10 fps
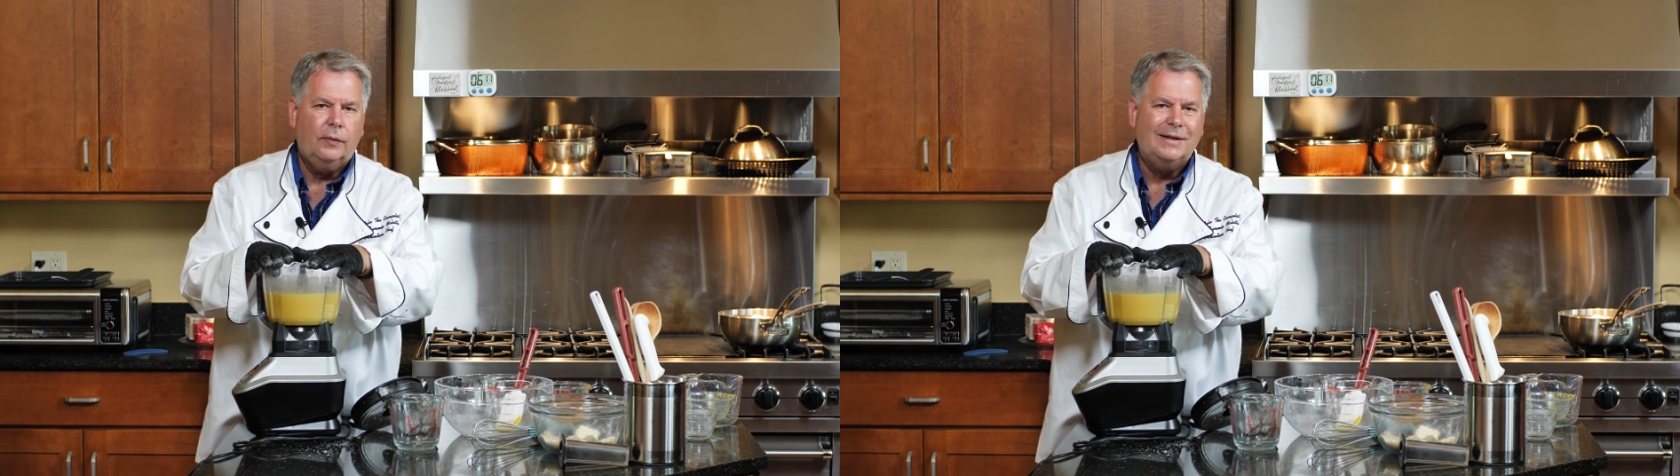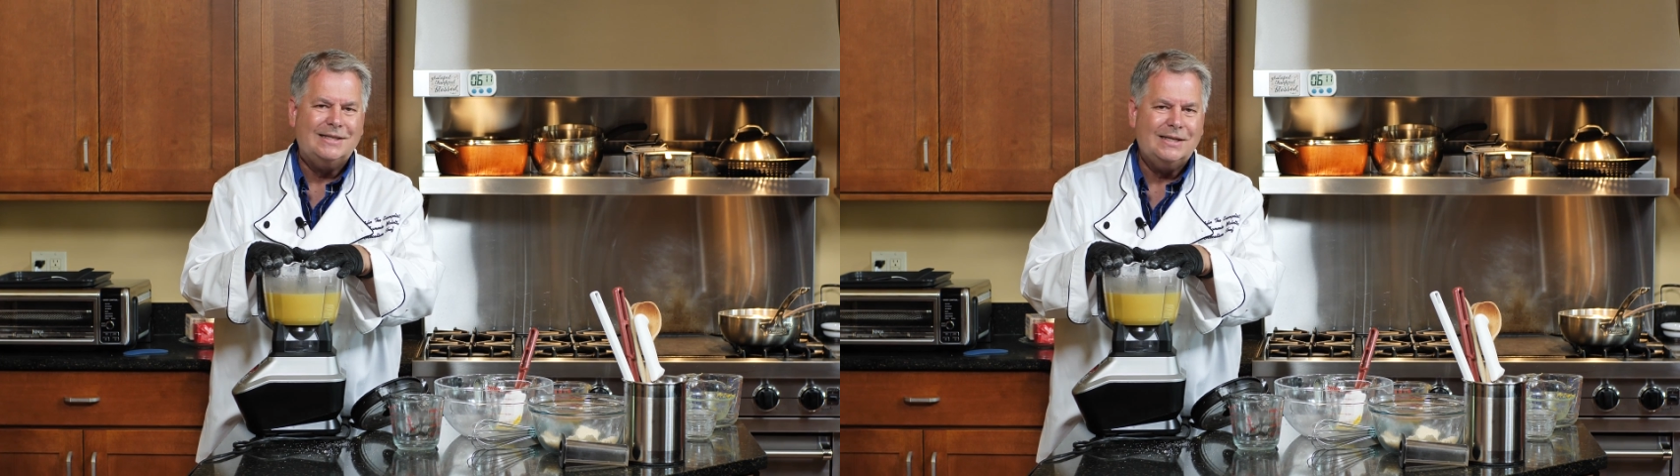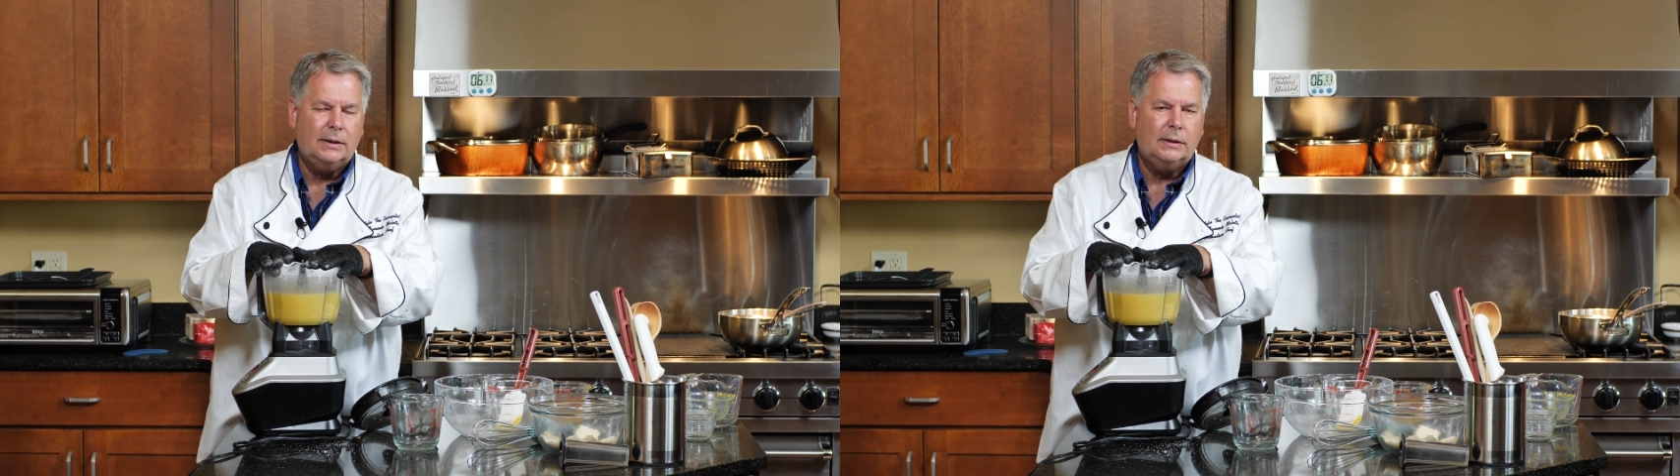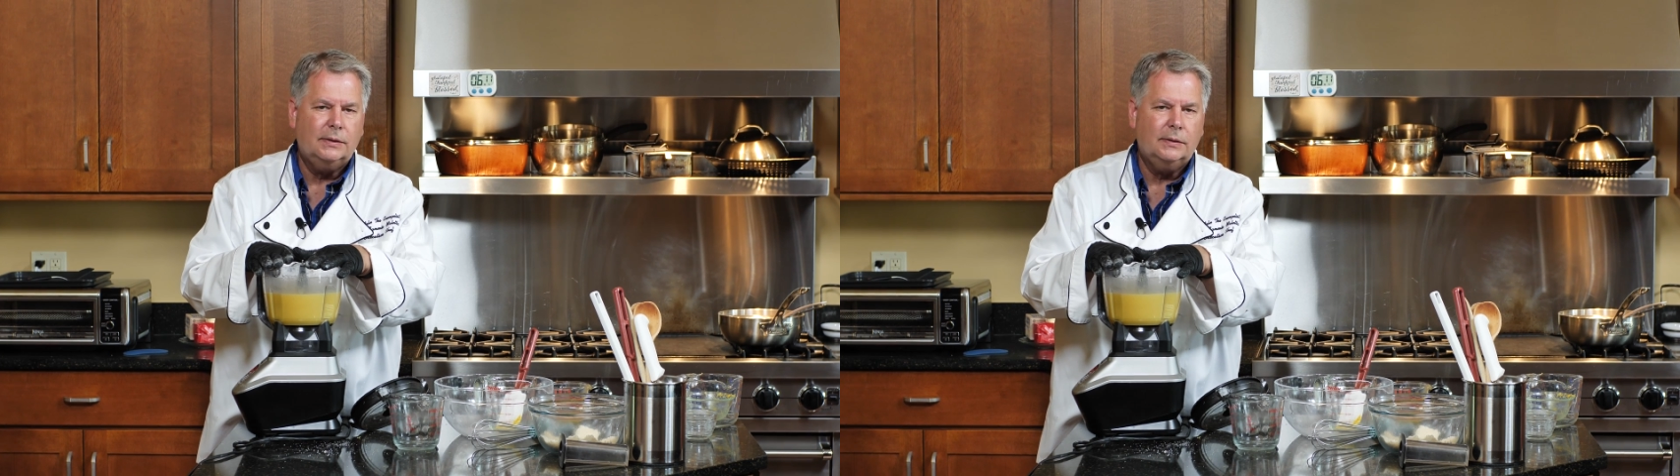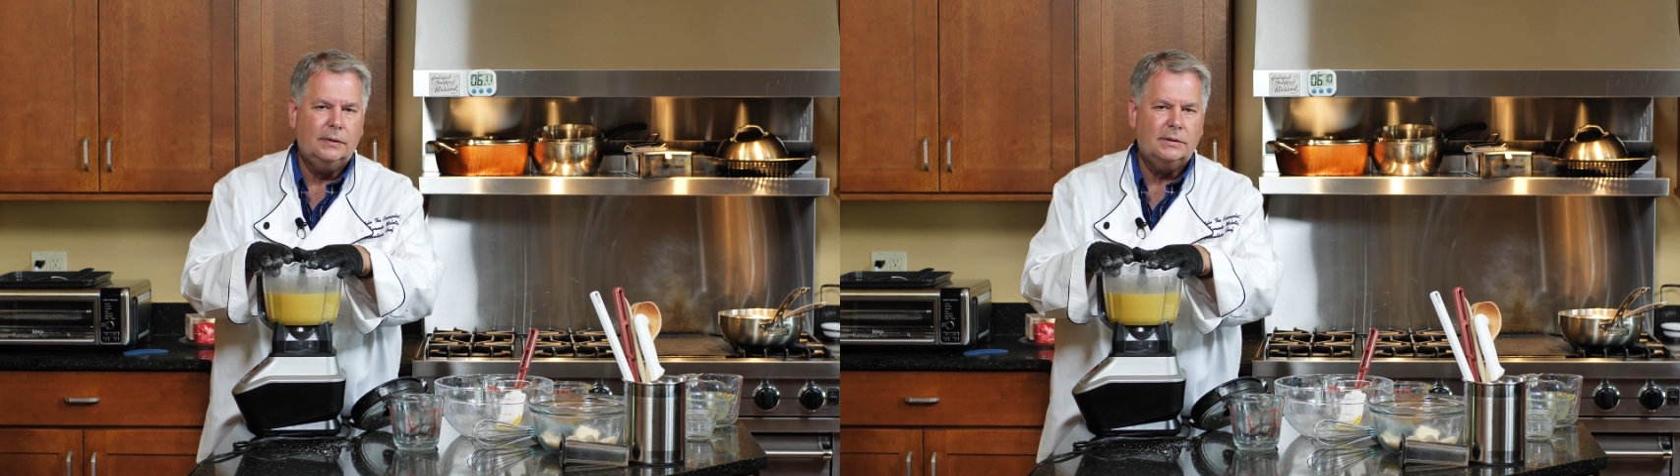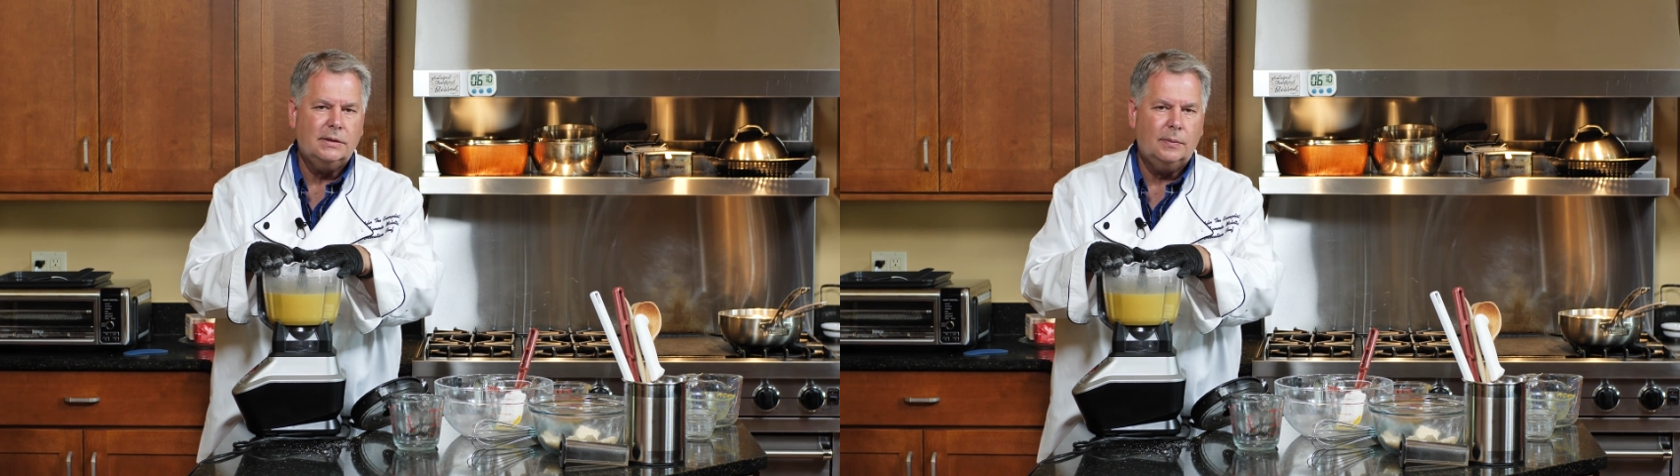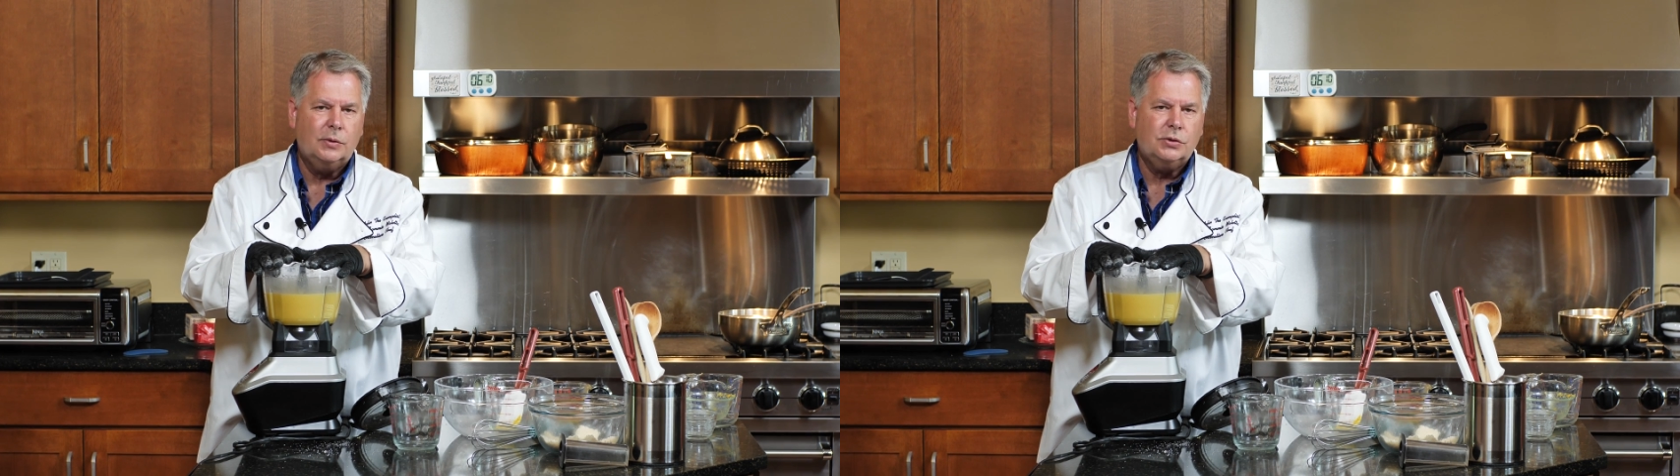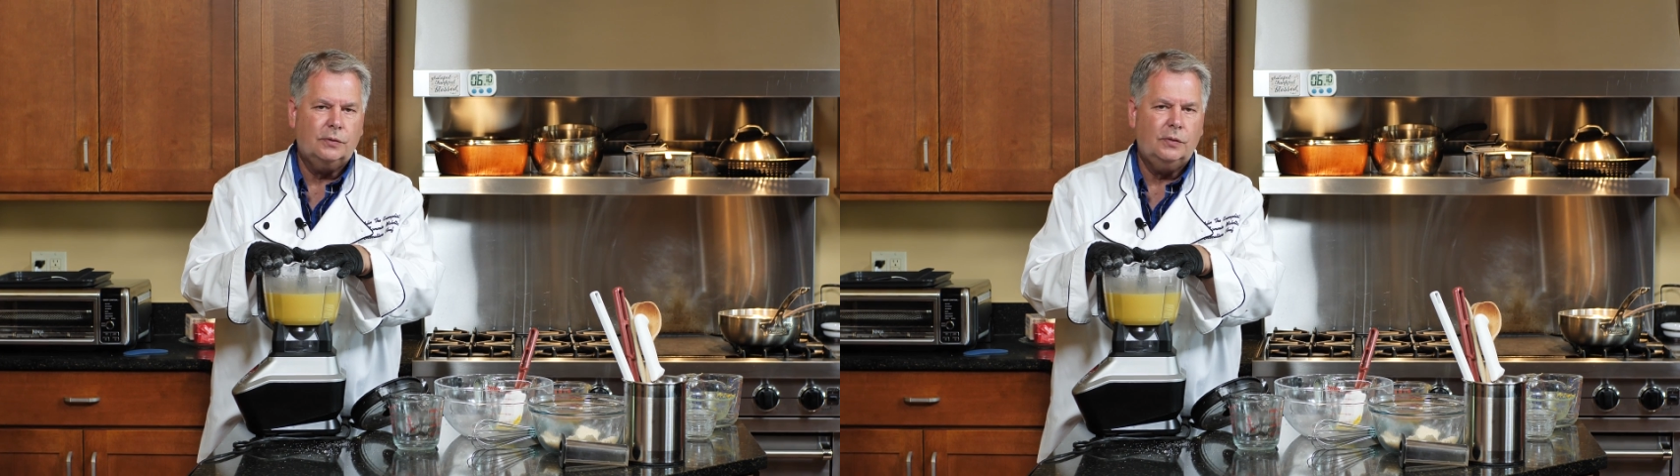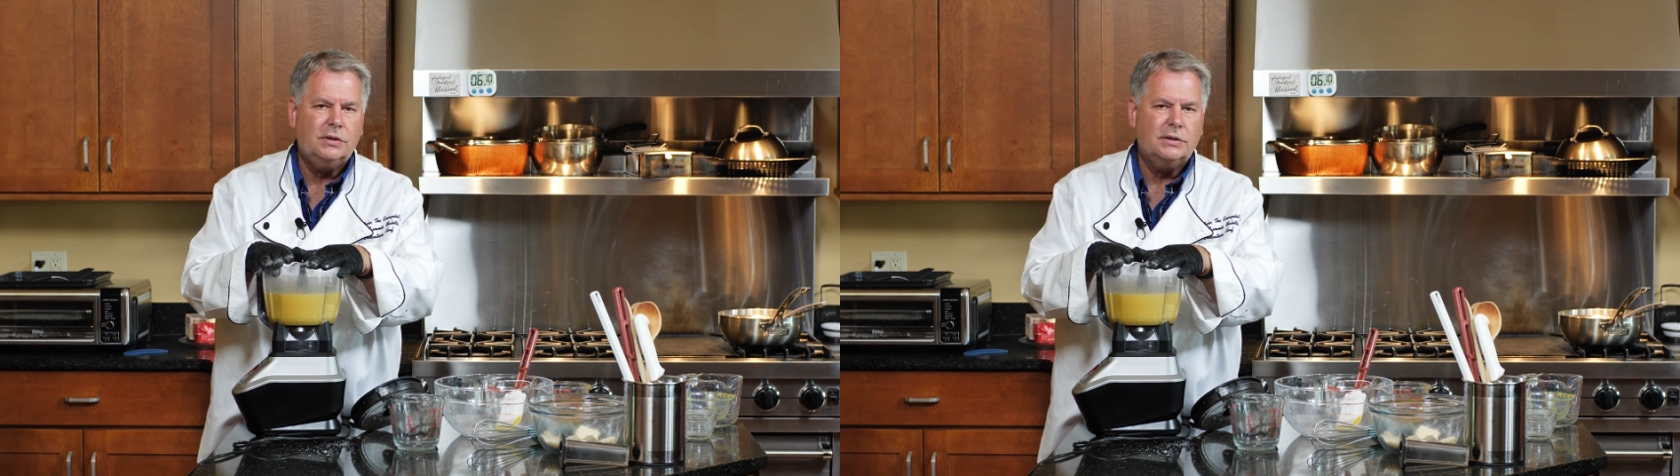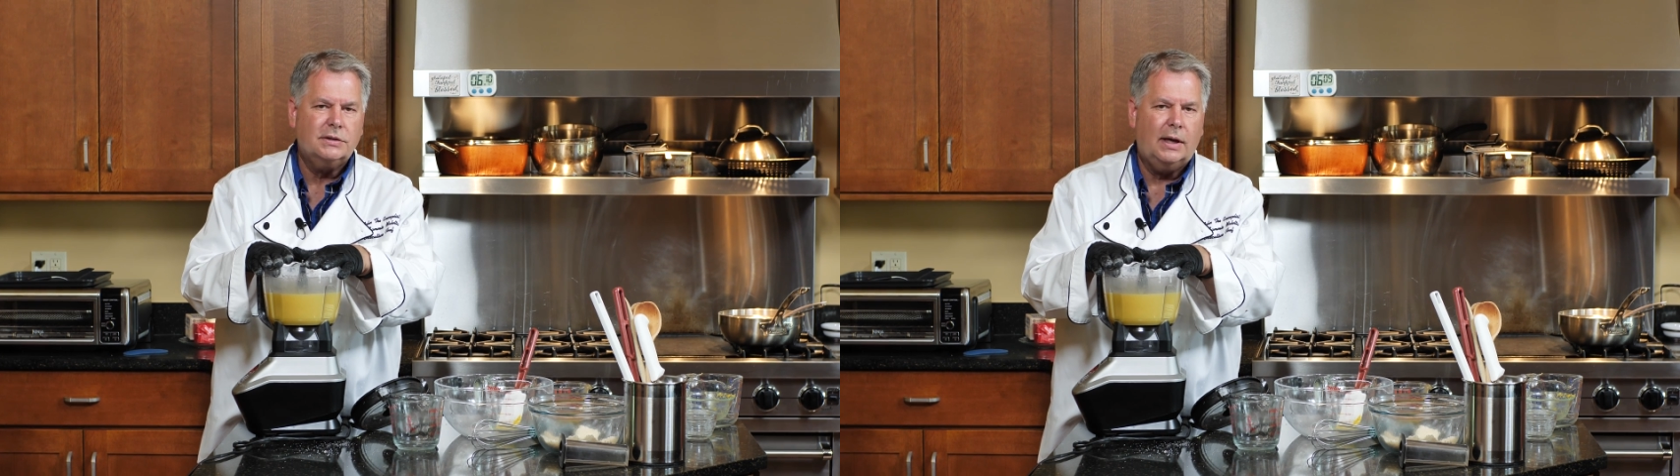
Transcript: until the temperature reaches